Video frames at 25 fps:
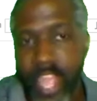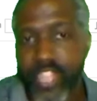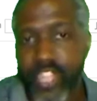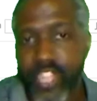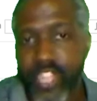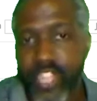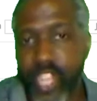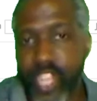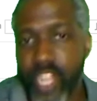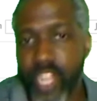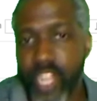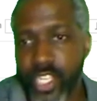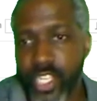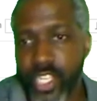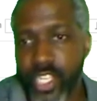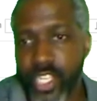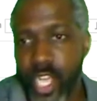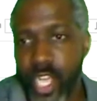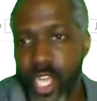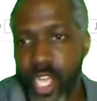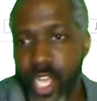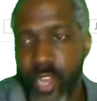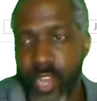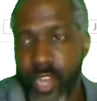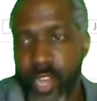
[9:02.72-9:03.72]
introduction
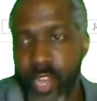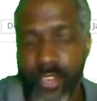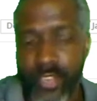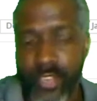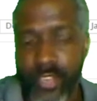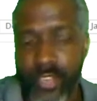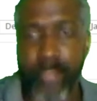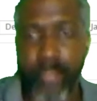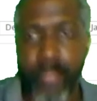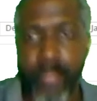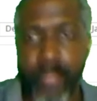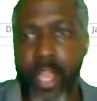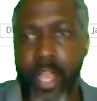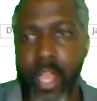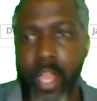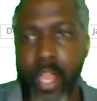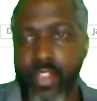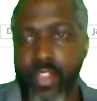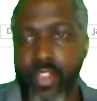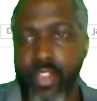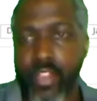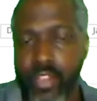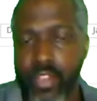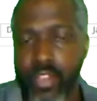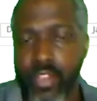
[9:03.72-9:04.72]
of
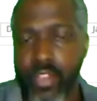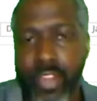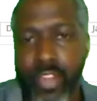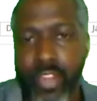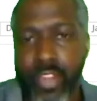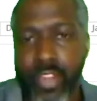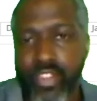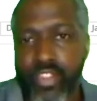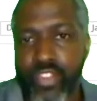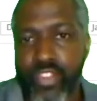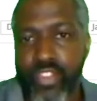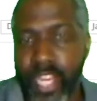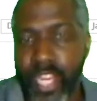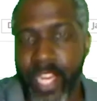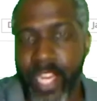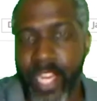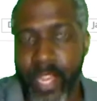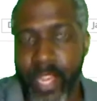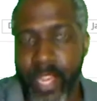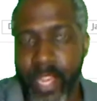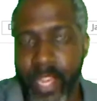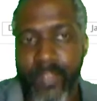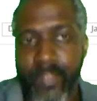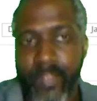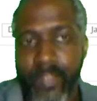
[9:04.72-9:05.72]
greater
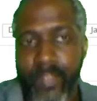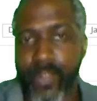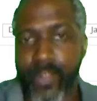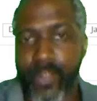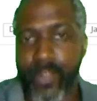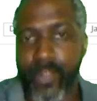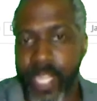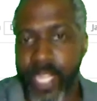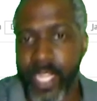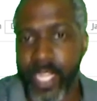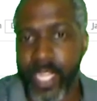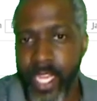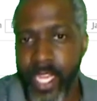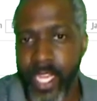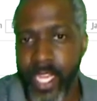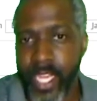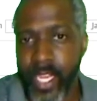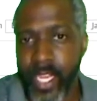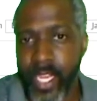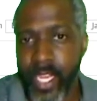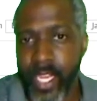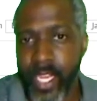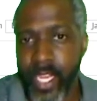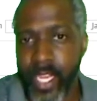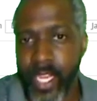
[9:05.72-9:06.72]
trading fluidity
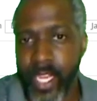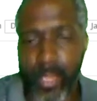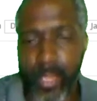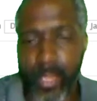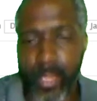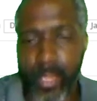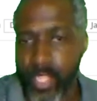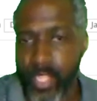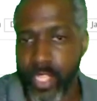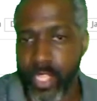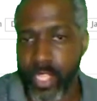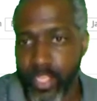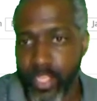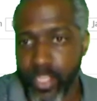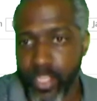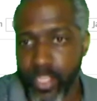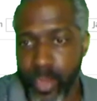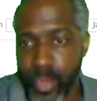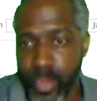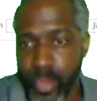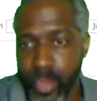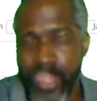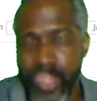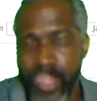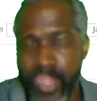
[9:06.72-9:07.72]
coming into the
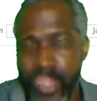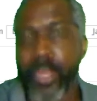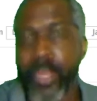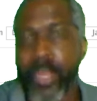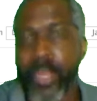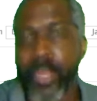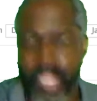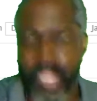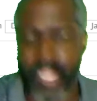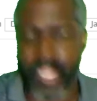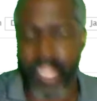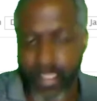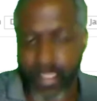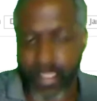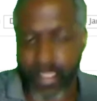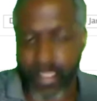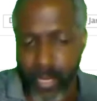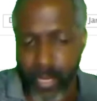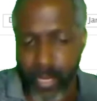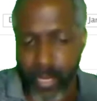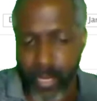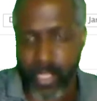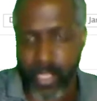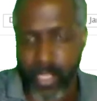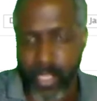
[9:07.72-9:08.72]
market. Liquidity, that's a better
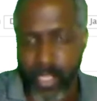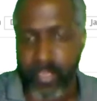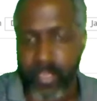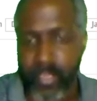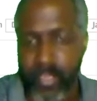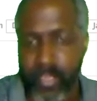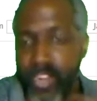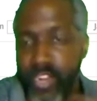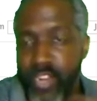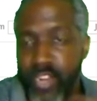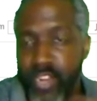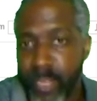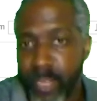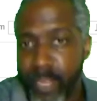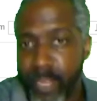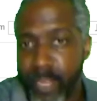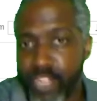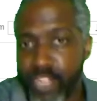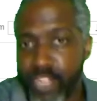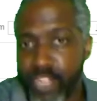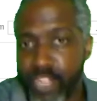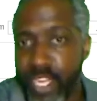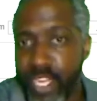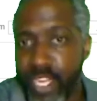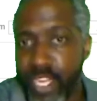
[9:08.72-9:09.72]
word to use. Better
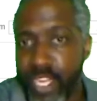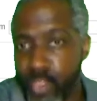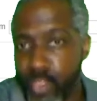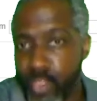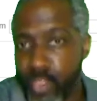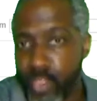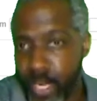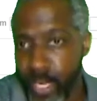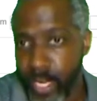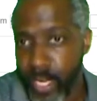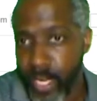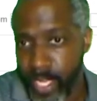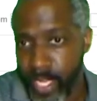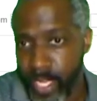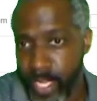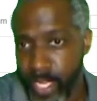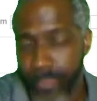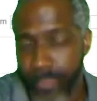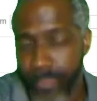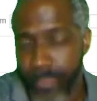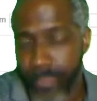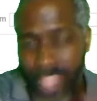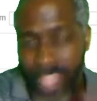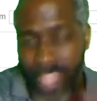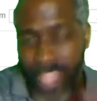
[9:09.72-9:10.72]
trading liquidity.
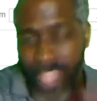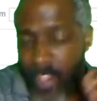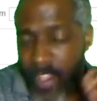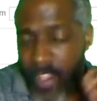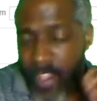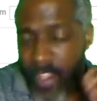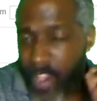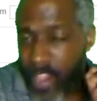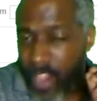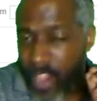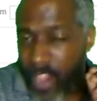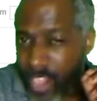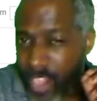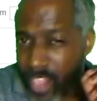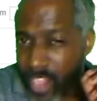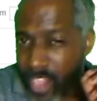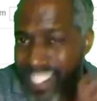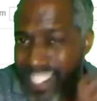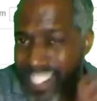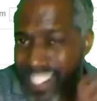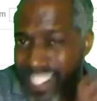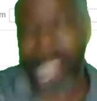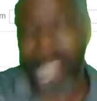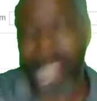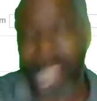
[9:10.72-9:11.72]
On
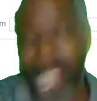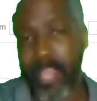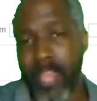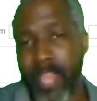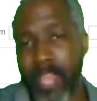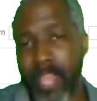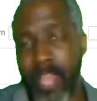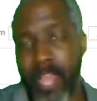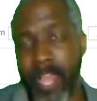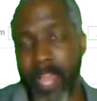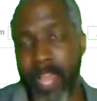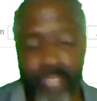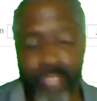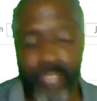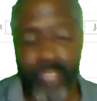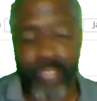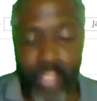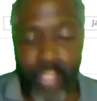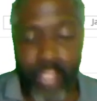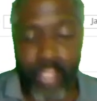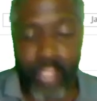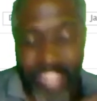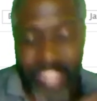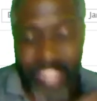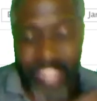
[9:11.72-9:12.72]
top of that, you
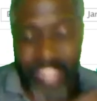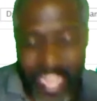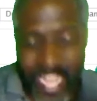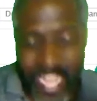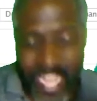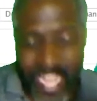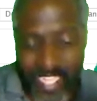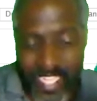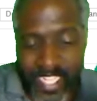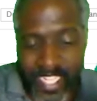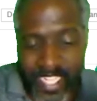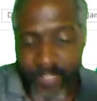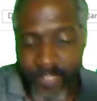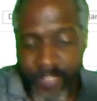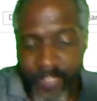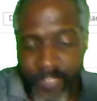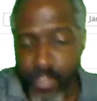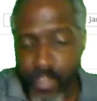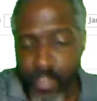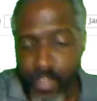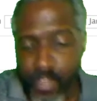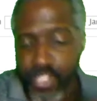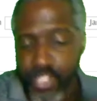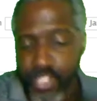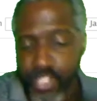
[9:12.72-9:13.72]
have the NASDAQ
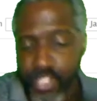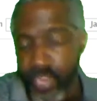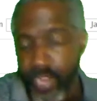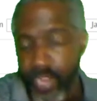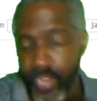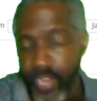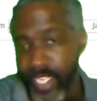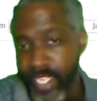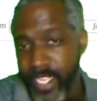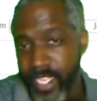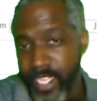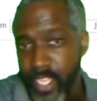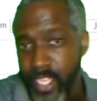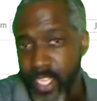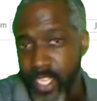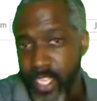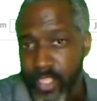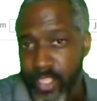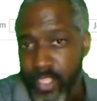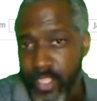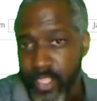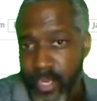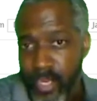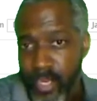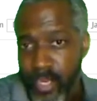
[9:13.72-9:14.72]
futures trading that's also
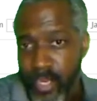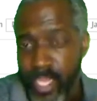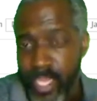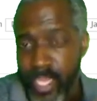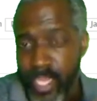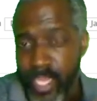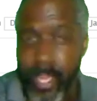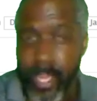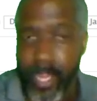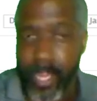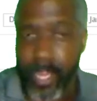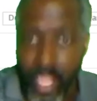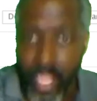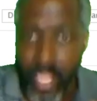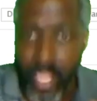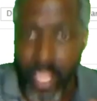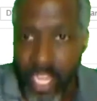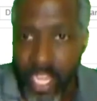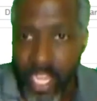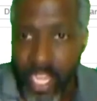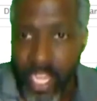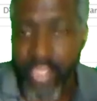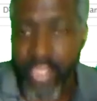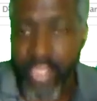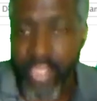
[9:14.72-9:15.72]
going to be coming
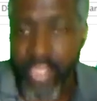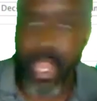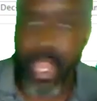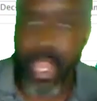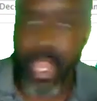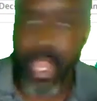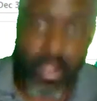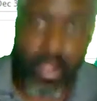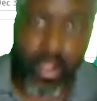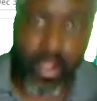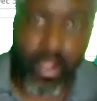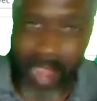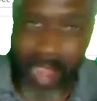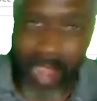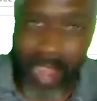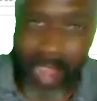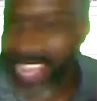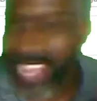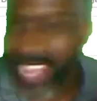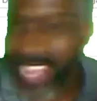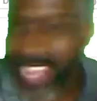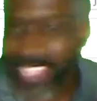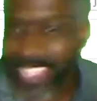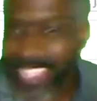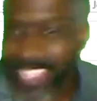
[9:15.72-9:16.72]
online around
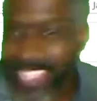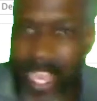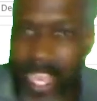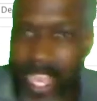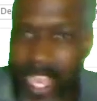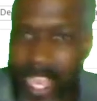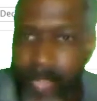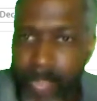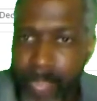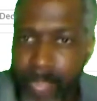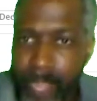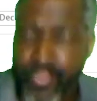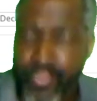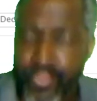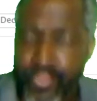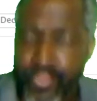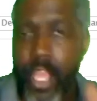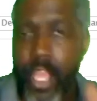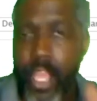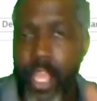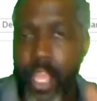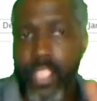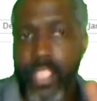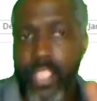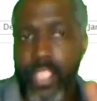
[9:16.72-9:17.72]
that time.
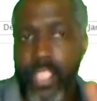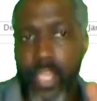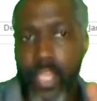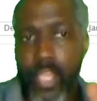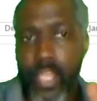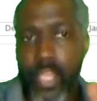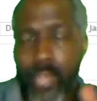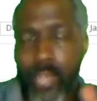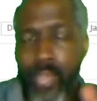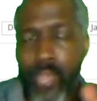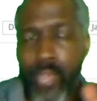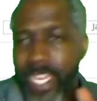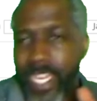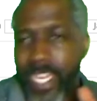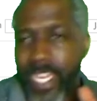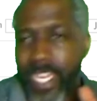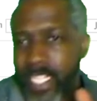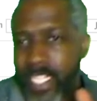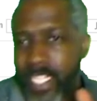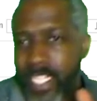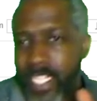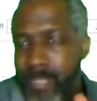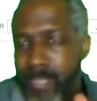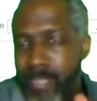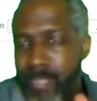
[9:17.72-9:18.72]
So we can
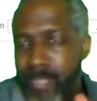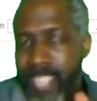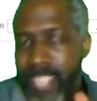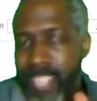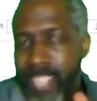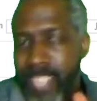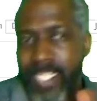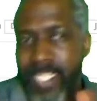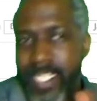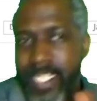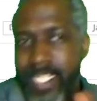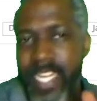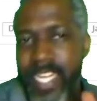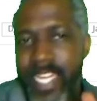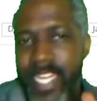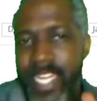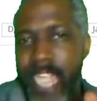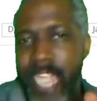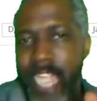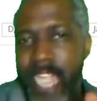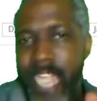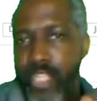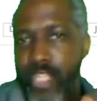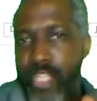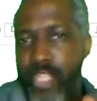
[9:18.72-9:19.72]
expect to see
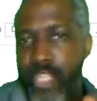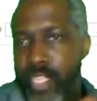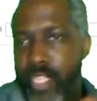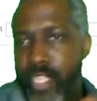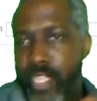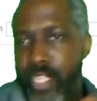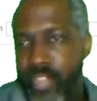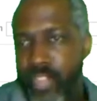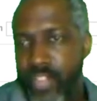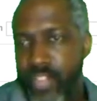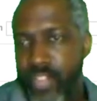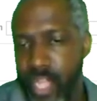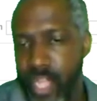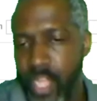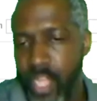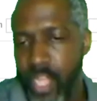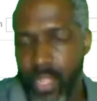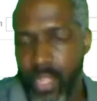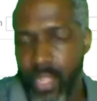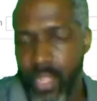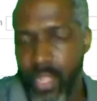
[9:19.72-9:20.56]
not too much of a lull.